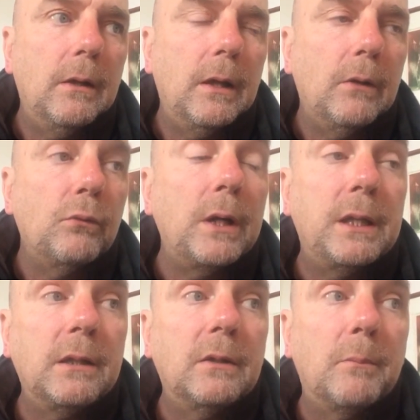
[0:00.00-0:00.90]
uh,
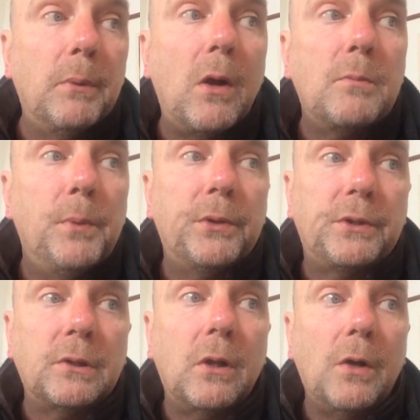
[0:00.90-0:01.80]
"Writing the
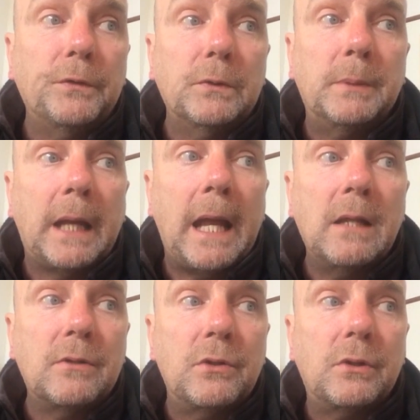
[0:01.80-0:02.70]
Blockbuster Novel" by
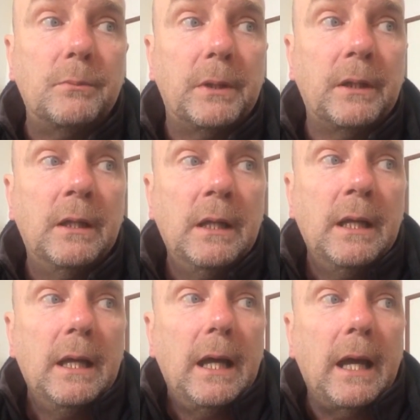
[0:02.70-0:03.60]
Al Zuckerman,
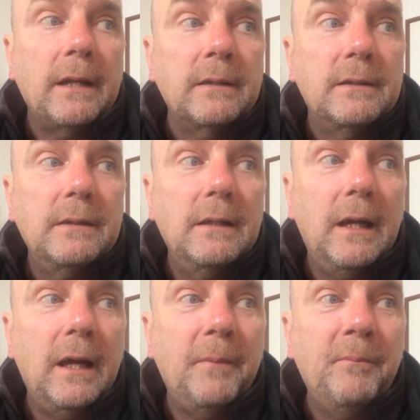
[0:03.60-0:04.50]
and.
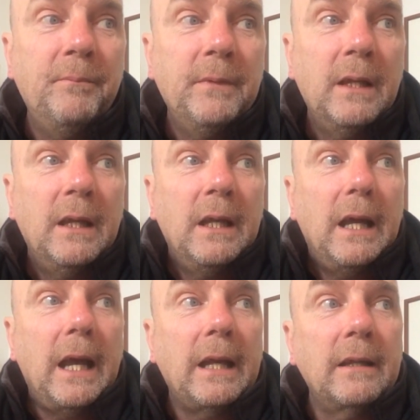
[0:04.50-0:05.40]
Um,
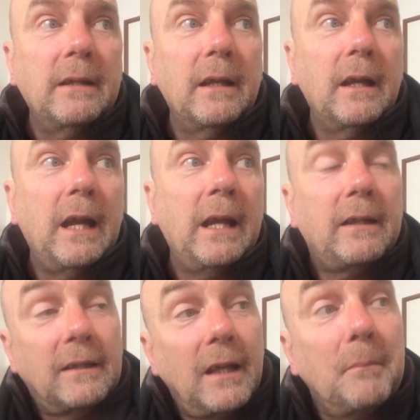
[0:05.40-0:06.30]
And uh, and
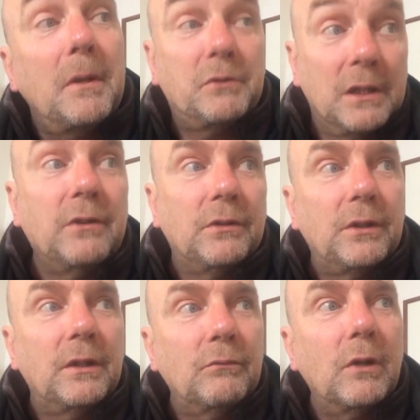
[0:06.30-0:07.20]
at the time I was
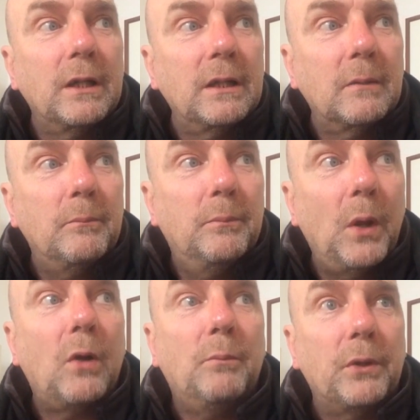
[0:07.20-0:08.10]
interested in writing a
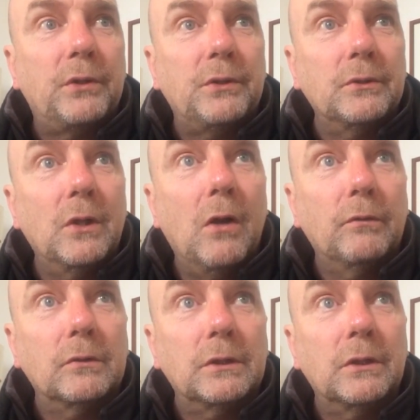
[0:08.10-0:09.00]
blockbuster
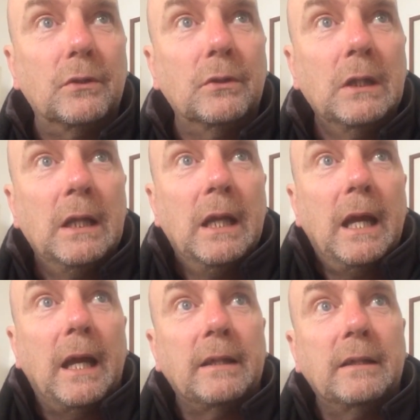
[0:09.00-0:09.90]
novel, you know,
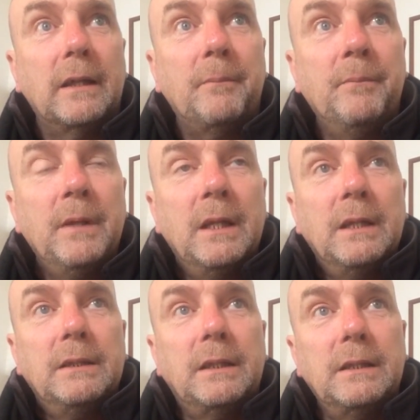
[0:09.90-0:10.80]
and um,
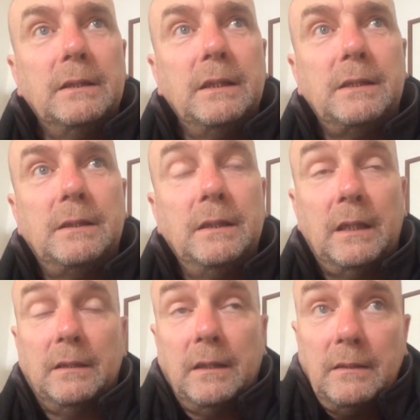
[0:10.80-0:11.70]
the, this
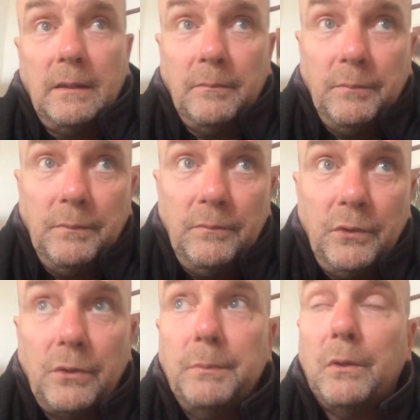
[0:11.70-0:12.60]
the, the
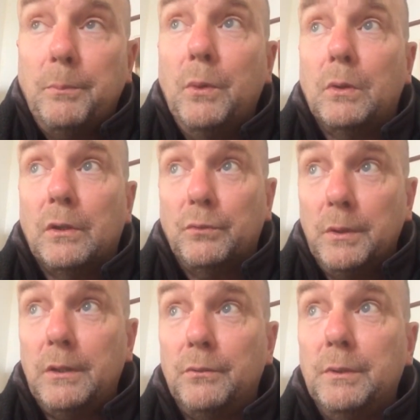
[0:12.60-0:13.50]
Zuckerman's book is
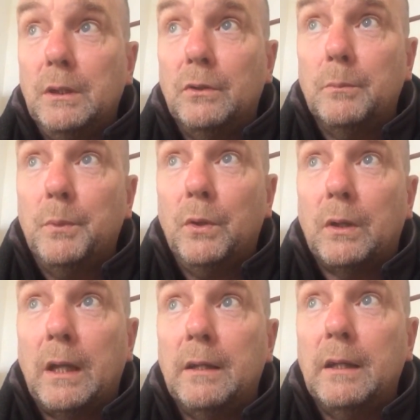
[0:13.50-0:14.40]
is a really good book,
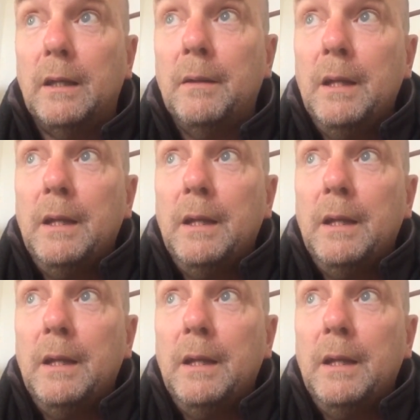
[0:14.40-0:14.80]
and uh,